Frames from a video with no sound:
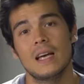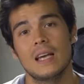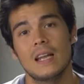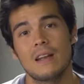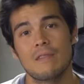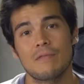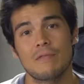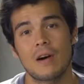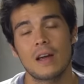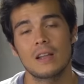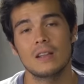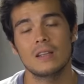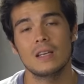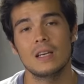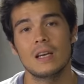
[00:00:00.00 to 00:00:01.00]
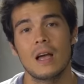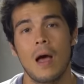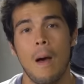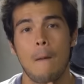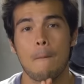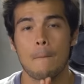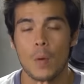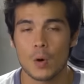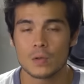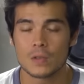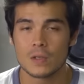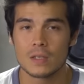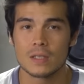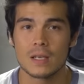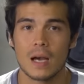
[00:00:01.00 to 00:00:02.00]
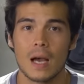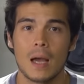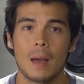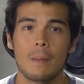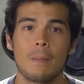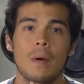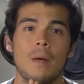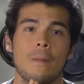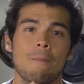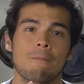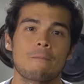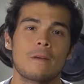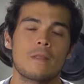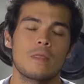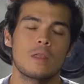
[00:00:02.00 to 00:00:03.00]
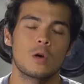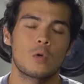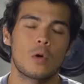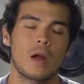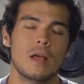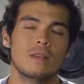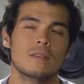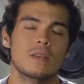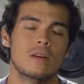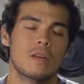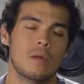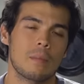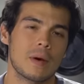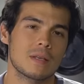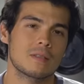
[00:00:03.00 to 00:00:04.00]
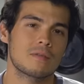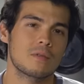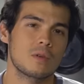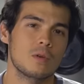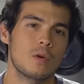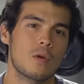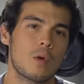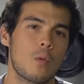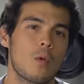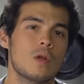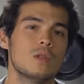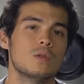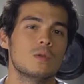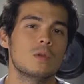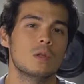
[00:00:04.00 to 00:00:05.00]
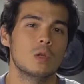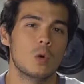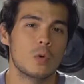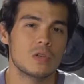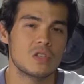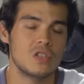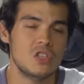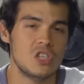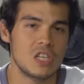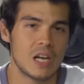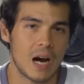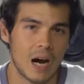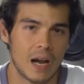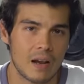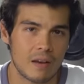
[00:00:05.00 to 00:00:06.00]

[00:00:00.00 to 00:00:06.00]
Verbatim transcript: And then finally, most of the time, the grains that are the best for you are the ones with the lowest GI.